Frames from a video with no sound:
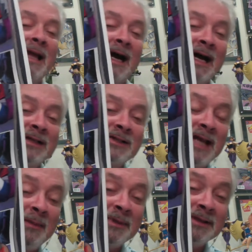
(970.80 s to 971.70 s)
I just
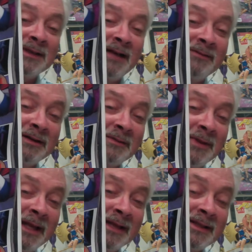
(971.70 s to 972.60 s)
happen to love her.
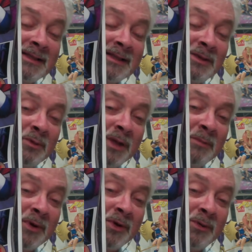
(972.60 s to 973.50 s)
And this is the
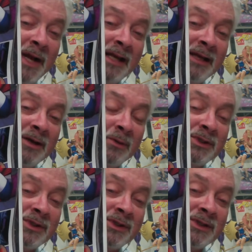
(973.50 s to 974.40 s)
Rebirth right here,
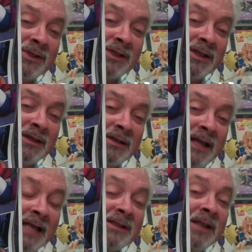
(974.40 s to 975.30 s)
which is just,
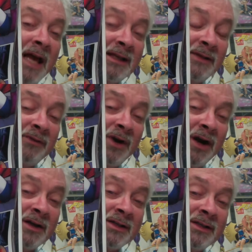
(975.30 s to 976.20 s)
has a lot of different
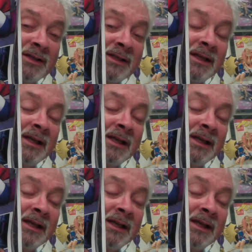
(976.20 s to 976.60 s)
artists.